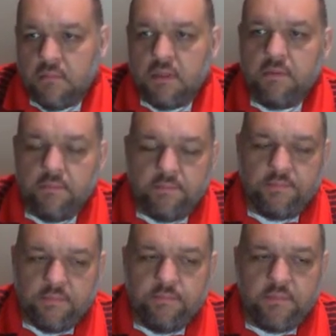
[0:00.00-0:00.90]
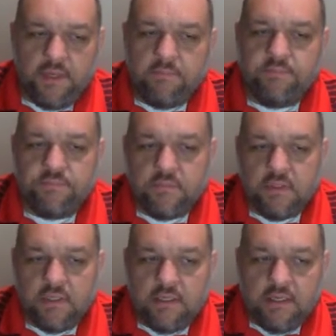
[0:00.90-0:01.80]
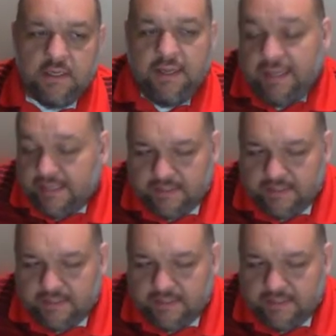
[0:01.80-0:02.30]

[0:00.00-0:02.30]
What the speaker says: not be super useful to have.